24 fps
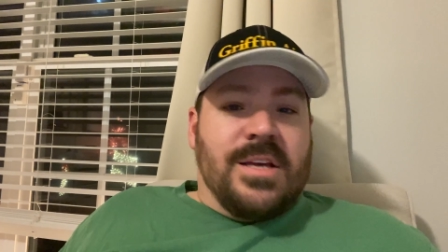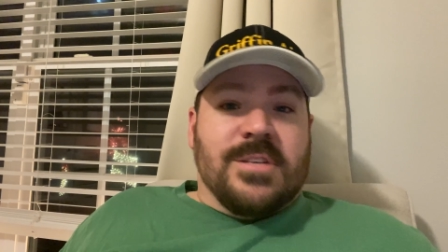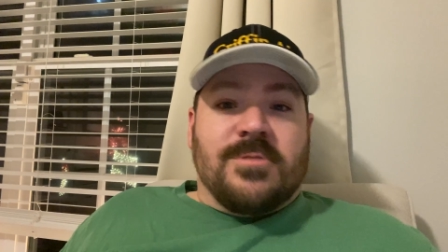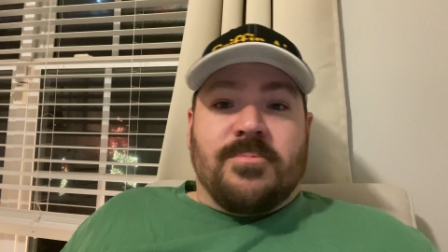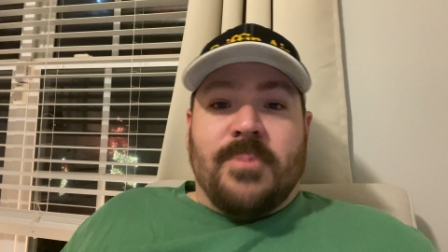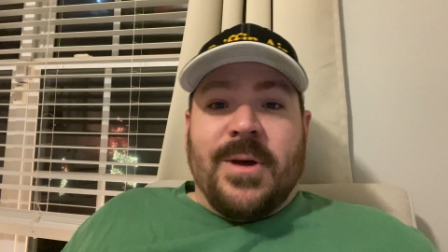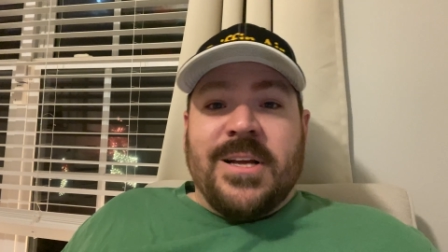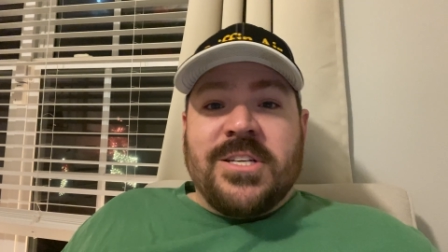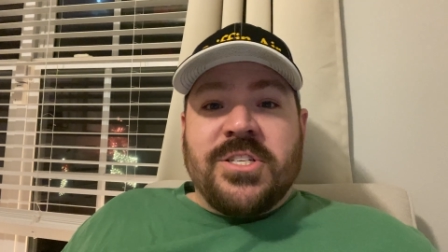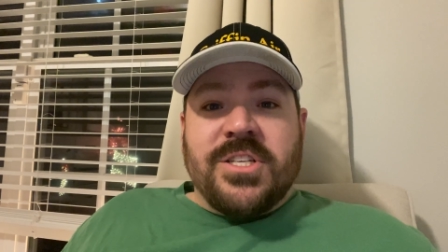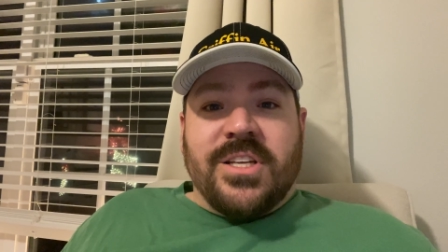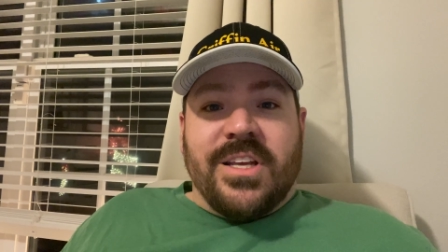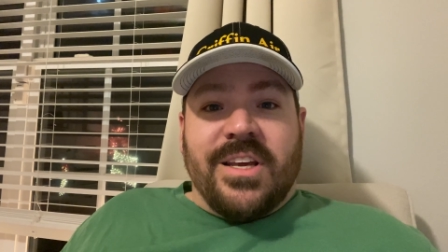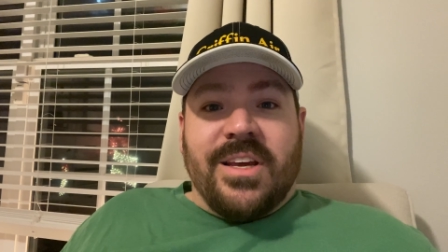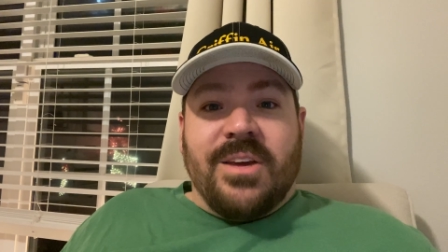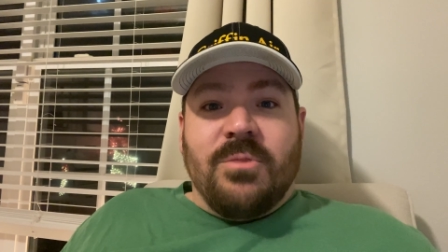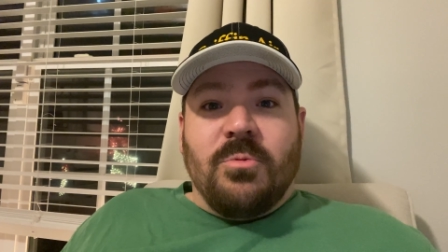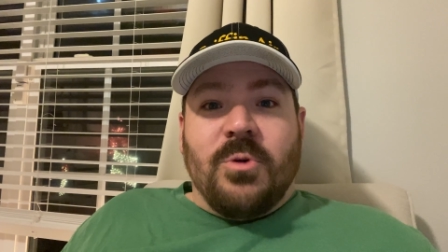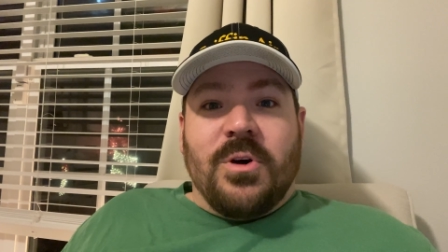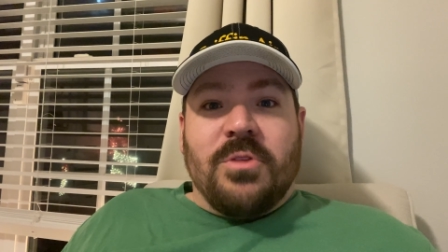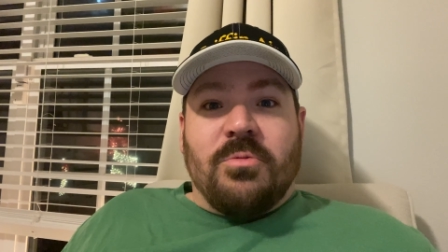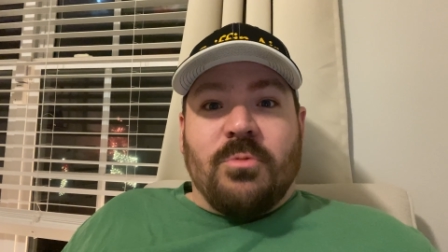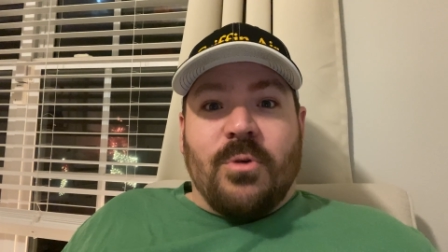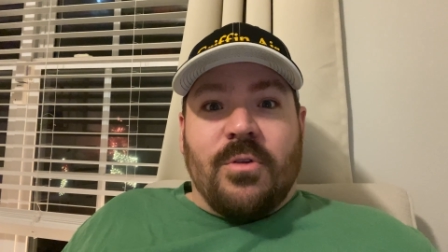especially
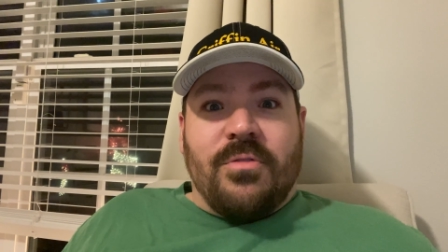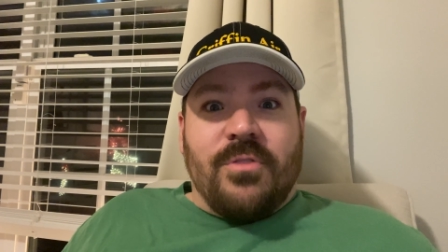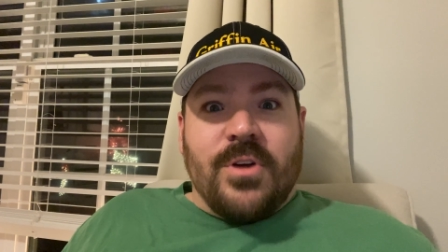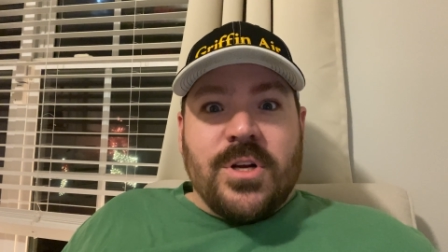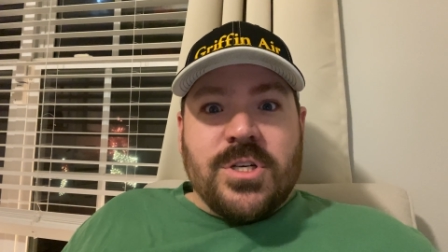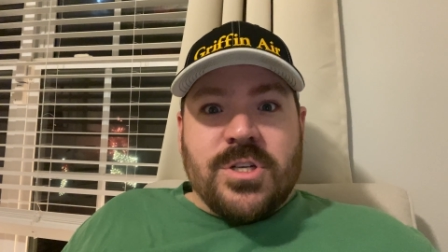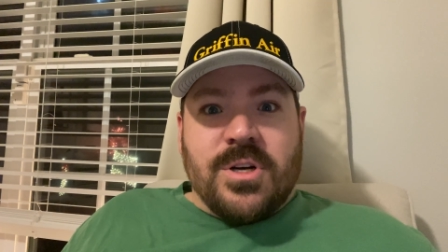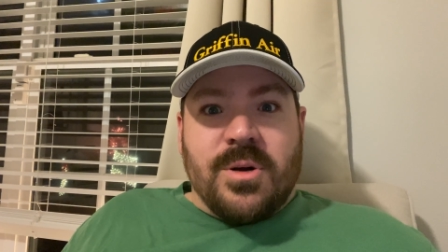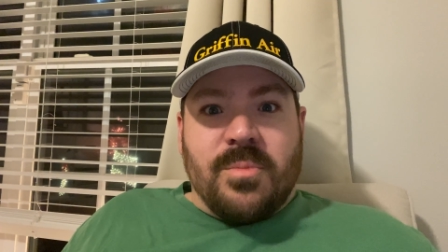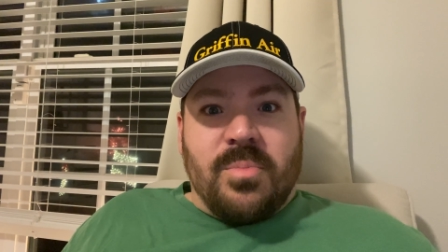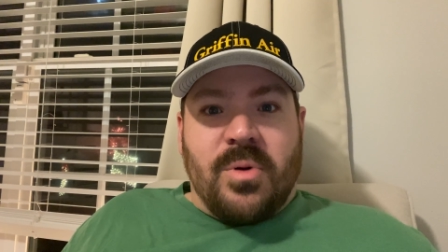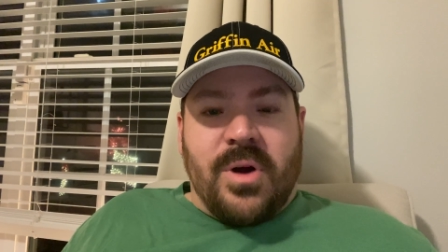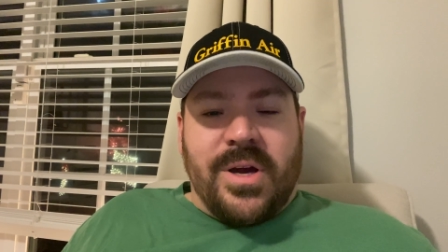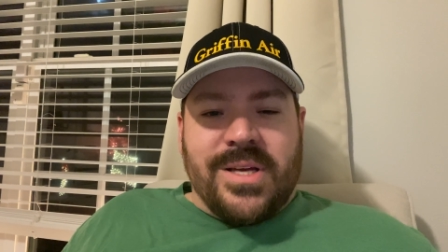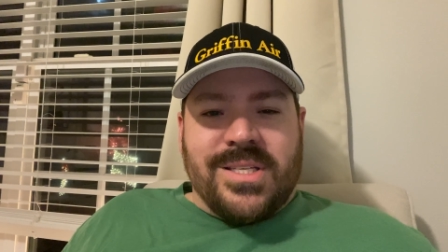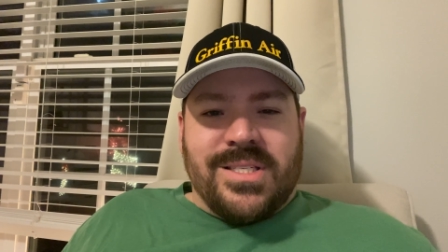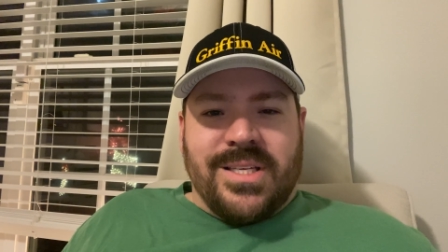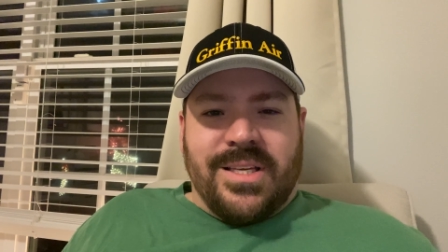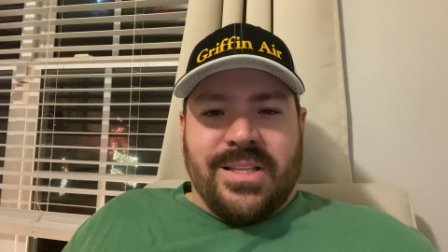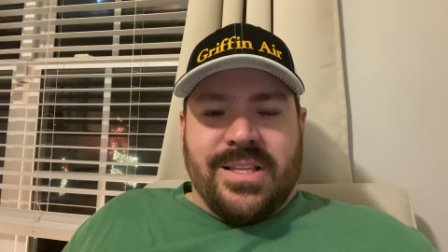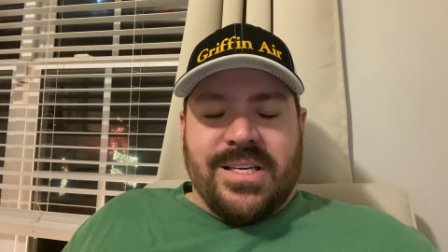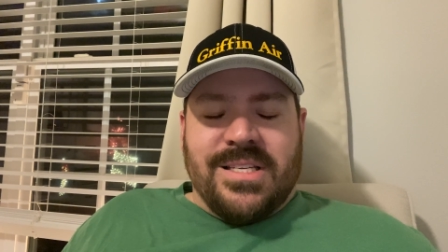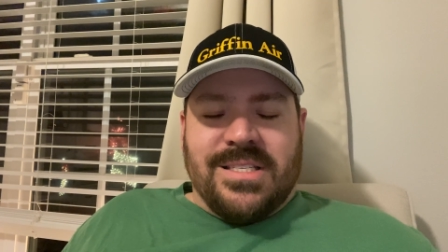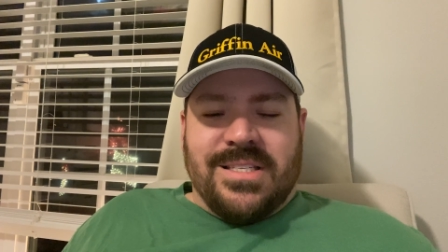with refrigerant
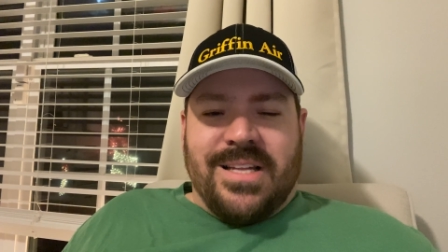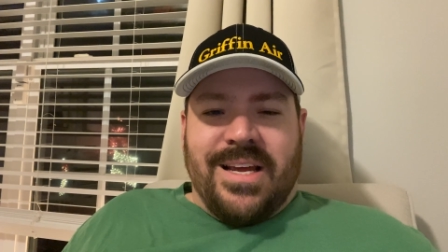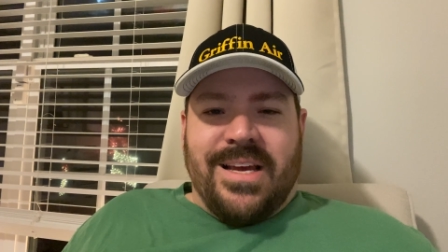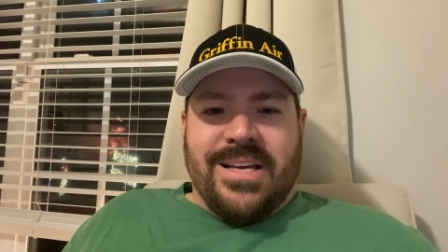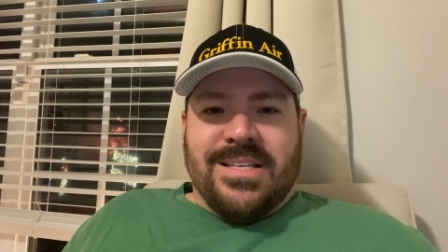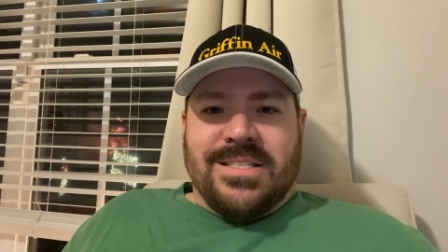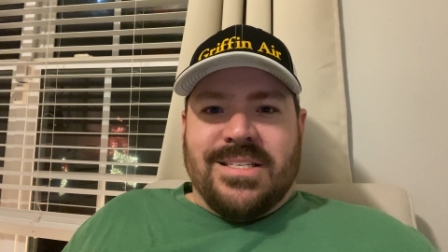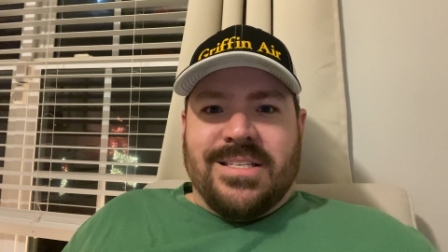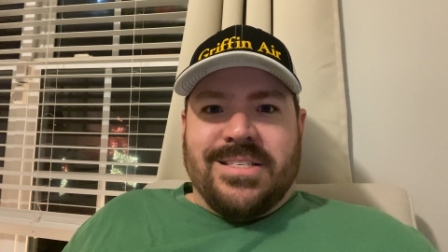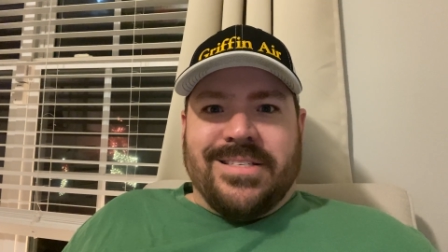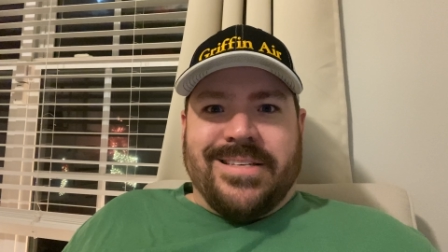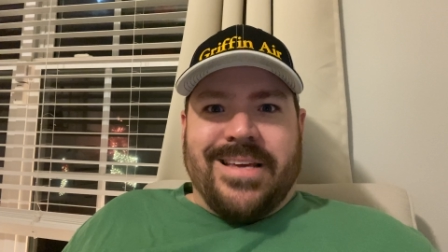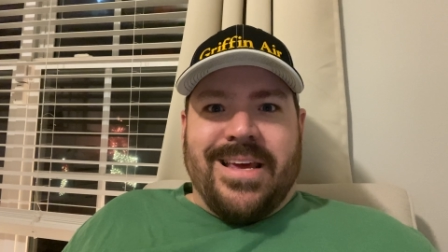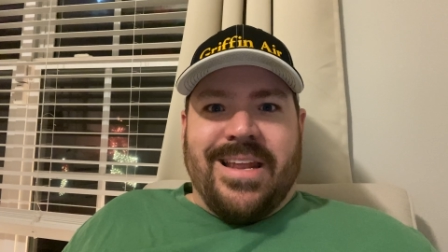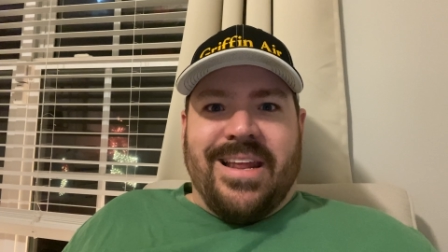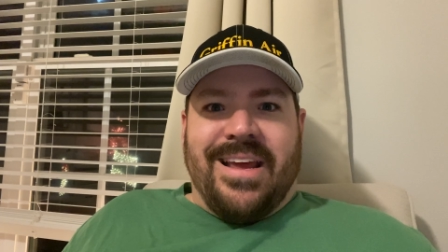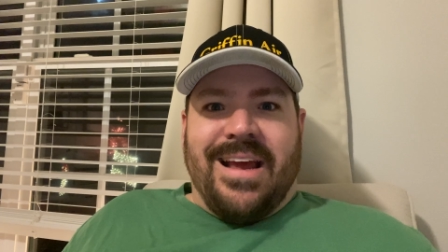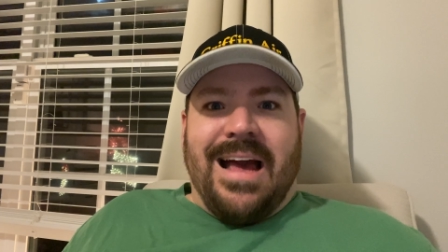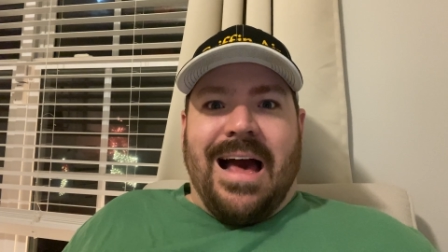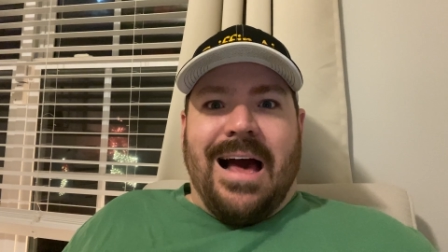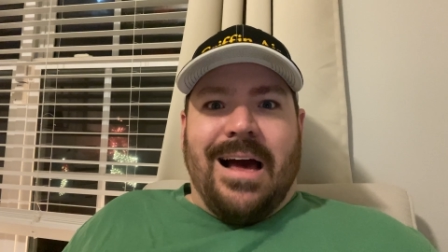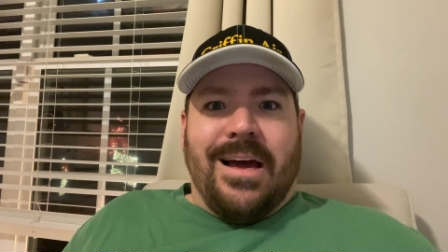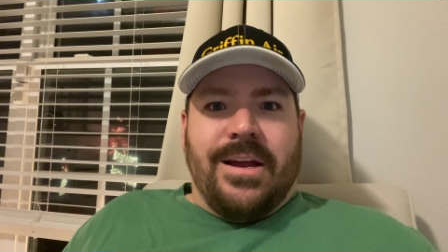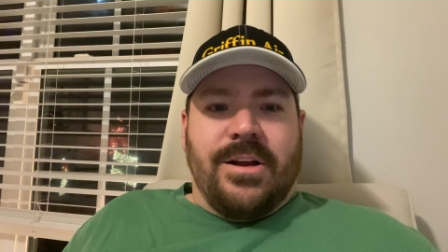pricing these days. It's getting
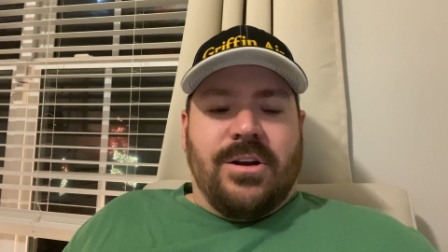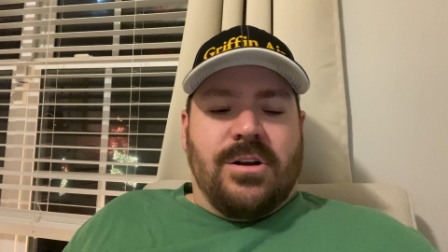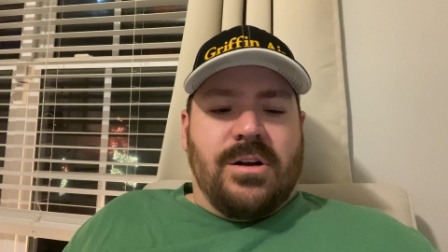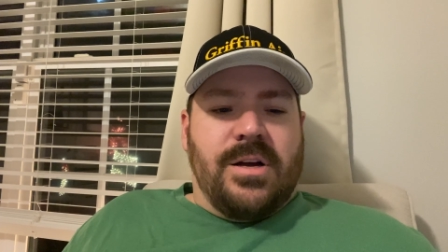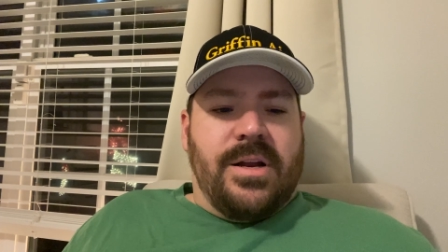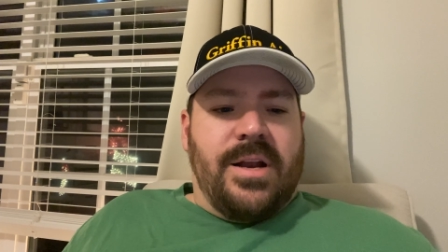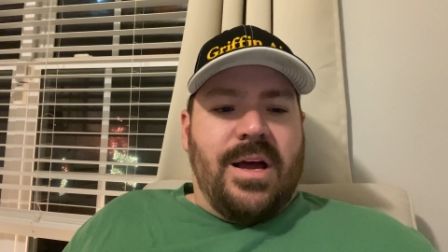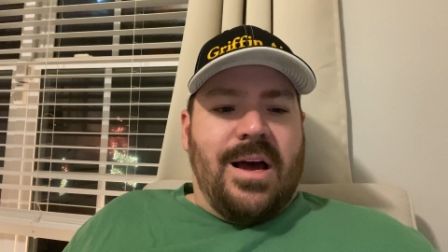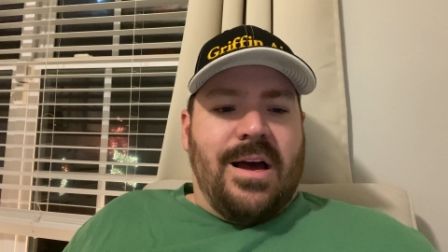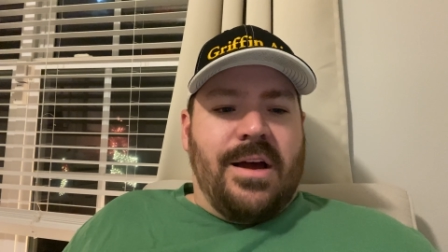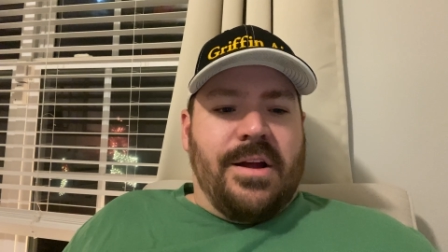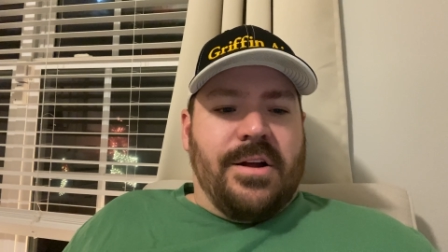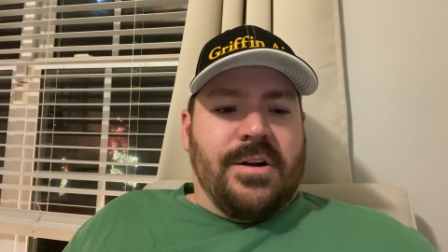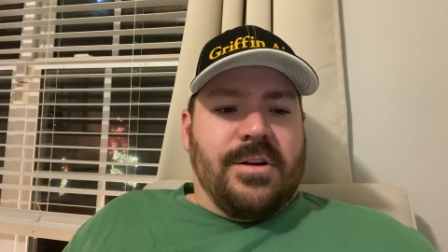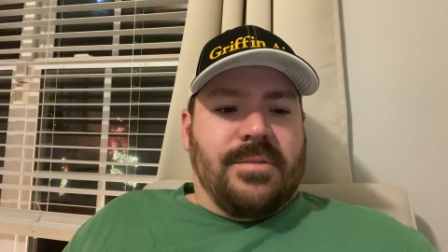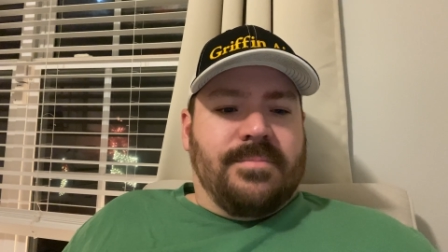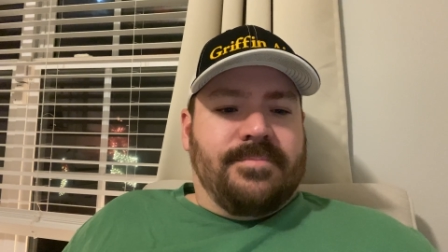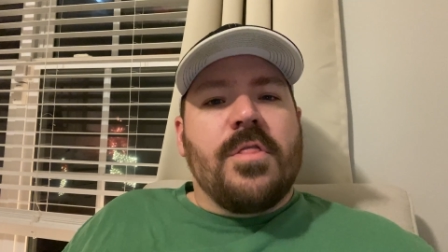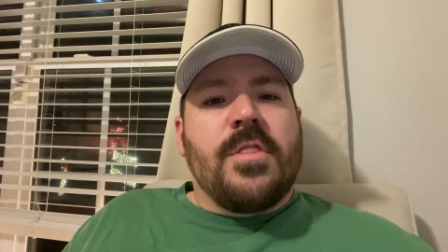higher and higher.